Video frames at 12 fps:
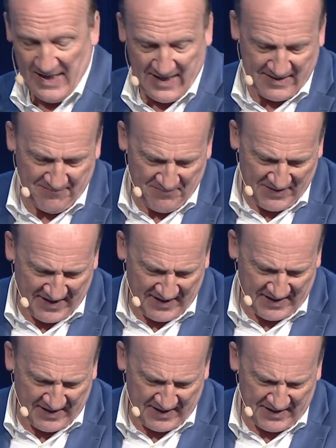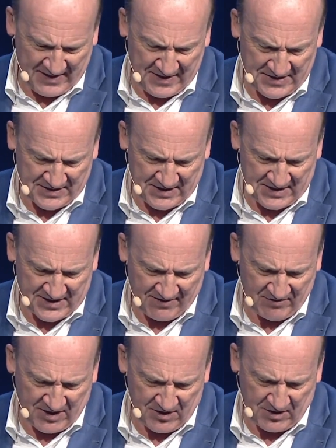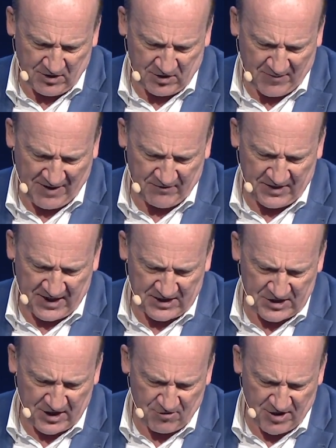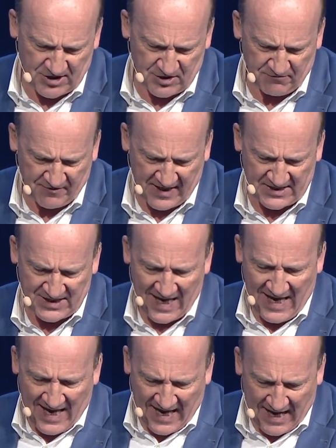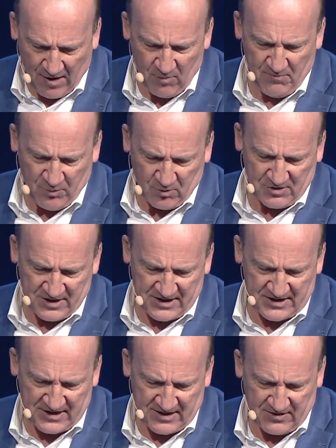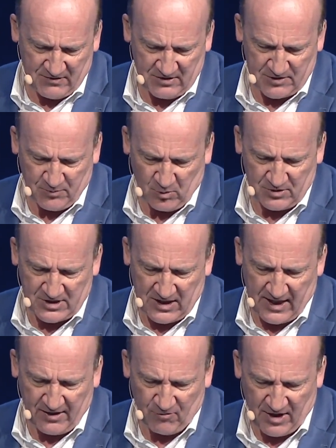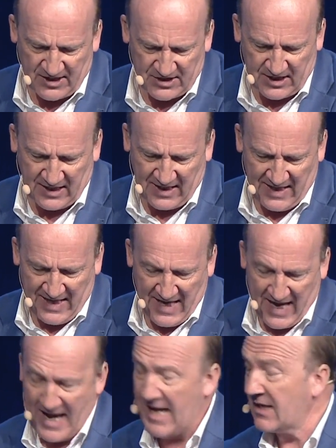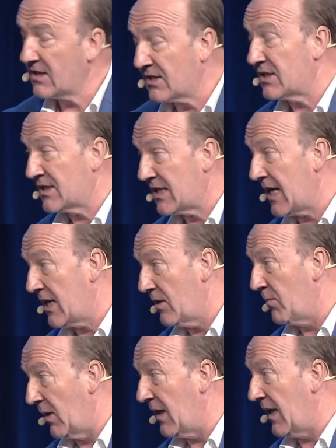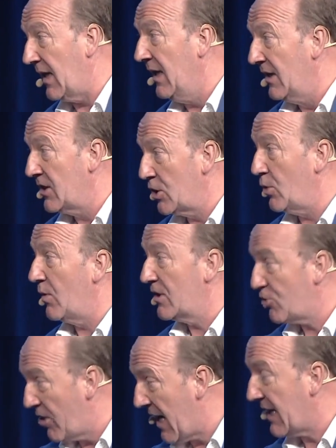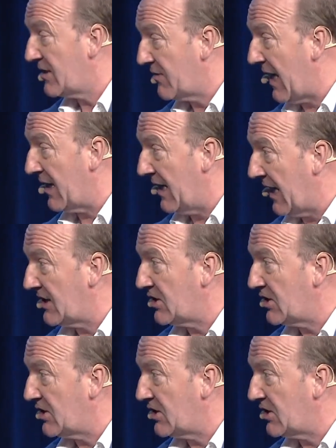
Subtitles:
It is this, having heard a lot about the next generation of fans, how important is it that sports like racing act sustainably to attract that next